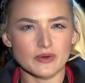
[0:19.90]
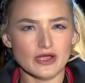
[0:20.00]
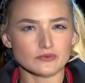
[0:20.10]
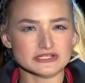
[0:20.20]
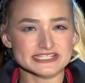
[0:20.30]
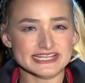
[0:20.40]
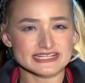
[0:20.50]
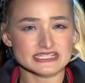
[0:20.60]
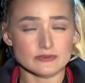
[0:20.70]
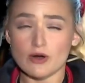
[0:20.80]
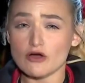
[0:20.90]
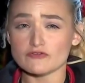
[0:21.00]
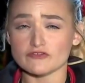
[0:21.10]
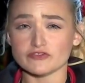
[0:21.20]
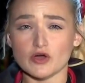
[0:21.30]
Craig, we're seeing some
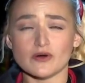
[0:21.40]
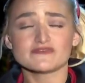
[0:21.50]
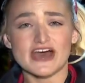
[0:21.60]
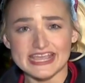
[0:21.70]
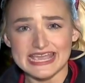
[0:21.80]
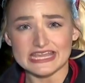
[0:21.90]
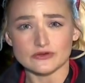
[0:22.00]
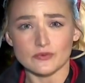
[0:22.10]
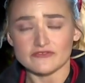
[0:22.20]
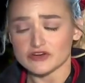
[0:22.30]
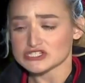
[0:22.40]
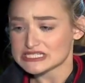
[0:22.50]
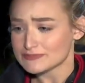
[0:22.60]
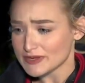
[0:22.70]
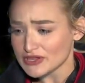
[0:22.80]
overflow of that Caney River
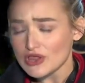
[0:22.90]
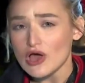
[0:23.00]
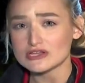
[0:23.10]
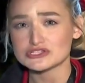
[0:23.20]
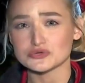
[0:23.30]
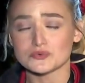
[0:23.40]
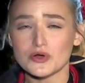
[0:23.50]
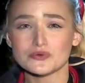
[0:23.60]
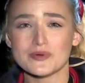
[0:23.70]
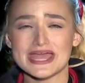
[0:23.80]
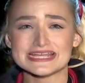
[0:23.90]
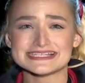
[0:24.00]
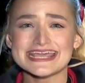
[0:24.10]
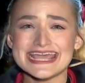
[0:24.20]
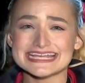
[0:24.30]
spill onto
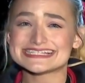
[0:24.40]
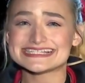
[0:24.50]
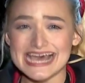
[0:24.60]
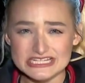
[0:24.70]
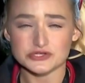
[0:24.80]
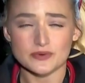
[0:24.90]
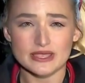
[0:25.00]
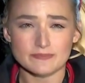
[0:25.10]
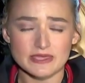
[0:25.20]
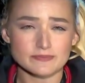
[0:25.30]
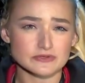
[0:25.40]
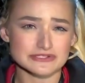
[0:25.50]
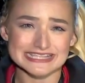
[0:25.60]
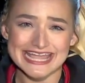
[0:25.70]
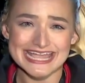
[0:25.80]
roadways and saturate
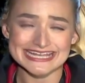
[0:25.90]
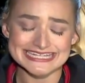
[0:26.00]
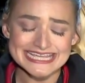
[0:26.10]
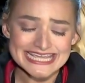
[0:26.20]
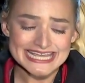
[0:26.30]
people's land.